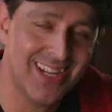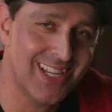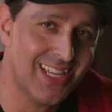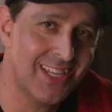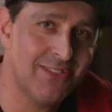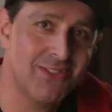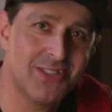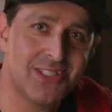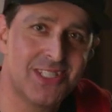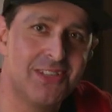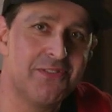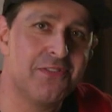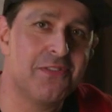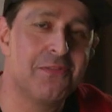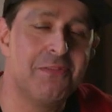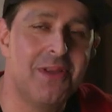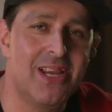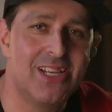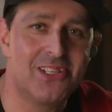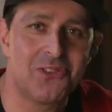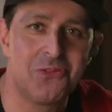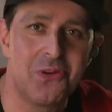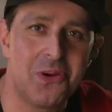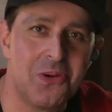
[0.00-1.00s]
Give us the
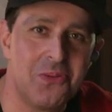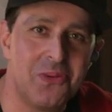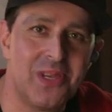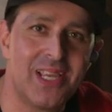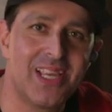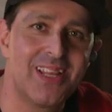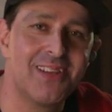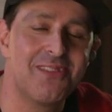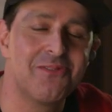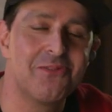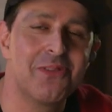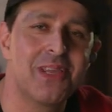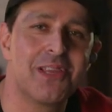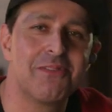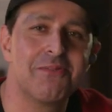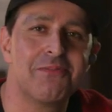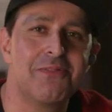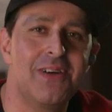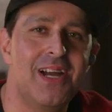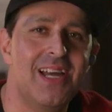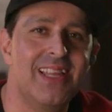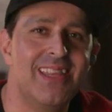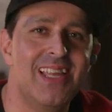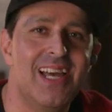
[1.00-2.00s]
information where we can
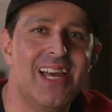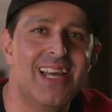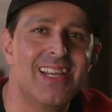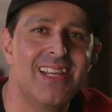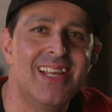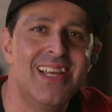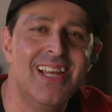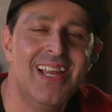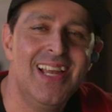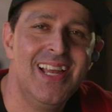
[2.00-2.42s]
find that.